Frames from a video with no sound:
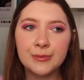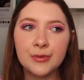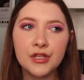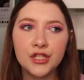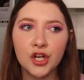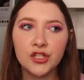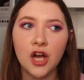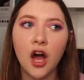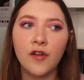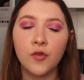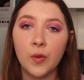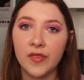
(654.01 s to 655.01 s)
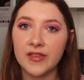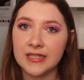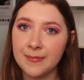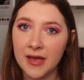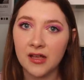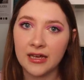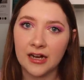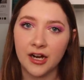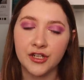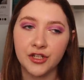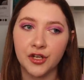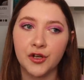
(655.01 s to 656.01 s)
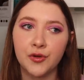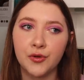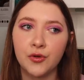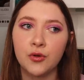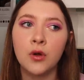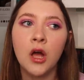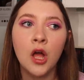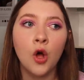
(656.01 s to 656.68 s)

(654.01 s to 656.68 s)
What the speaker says: The book starts off with this male character who